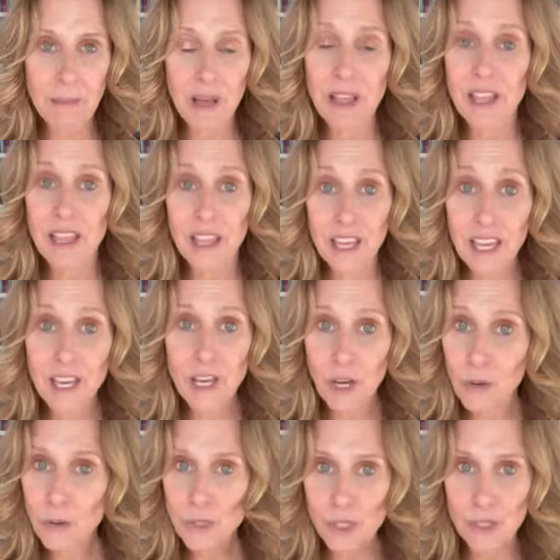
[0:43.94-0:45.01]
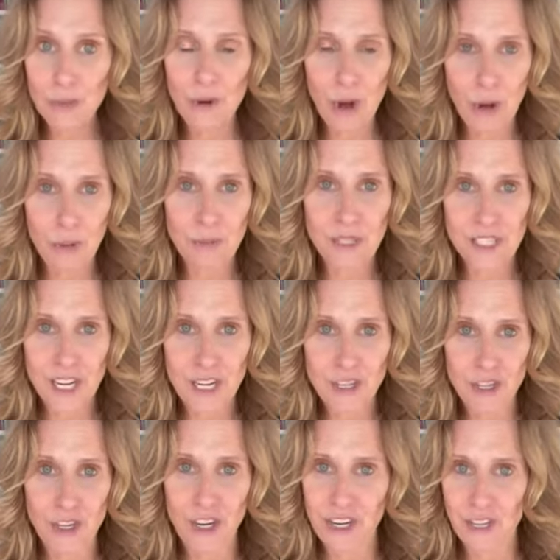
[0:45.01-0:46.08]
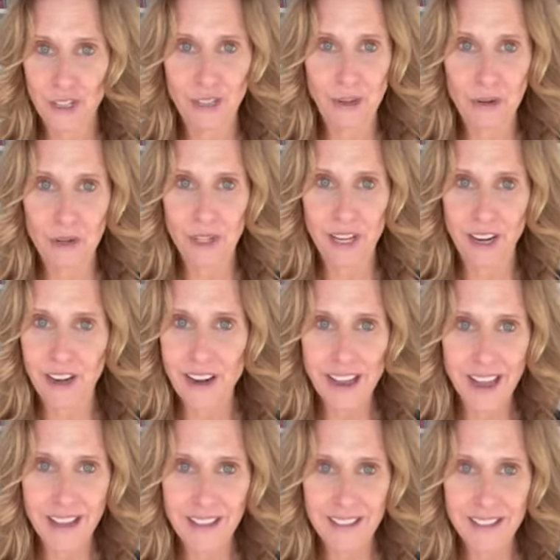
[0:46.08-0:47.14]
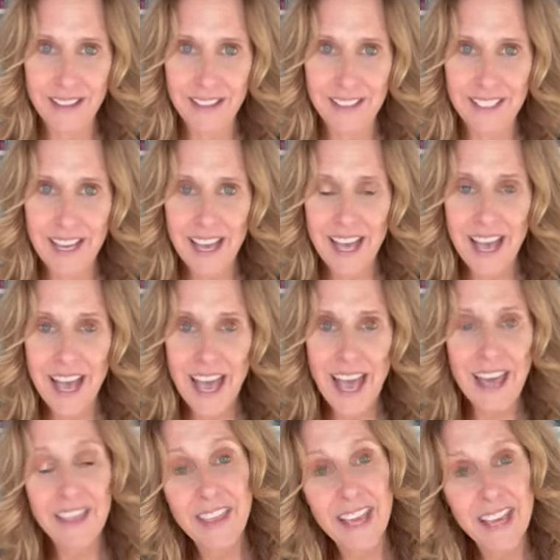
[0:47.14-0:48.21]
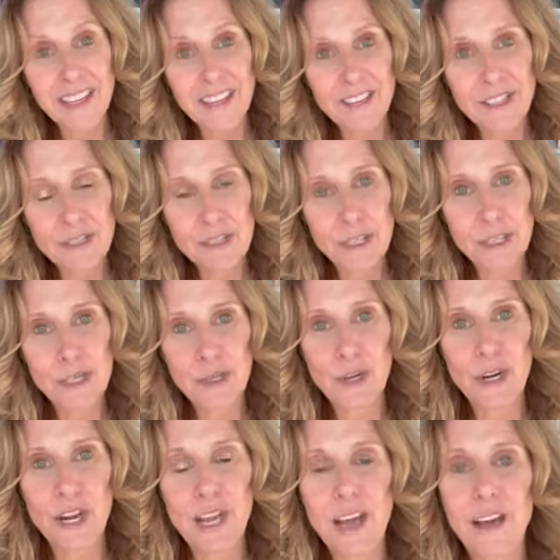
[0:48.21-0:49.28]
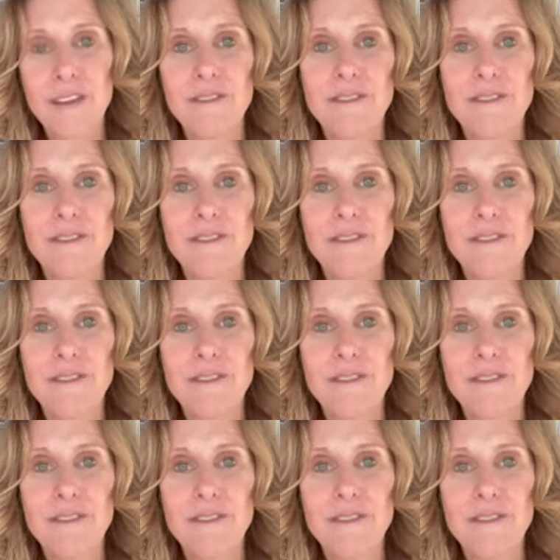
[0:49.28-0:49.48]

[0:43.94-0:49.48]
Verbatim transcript: the go-to home stager in her local area. And then there's the story of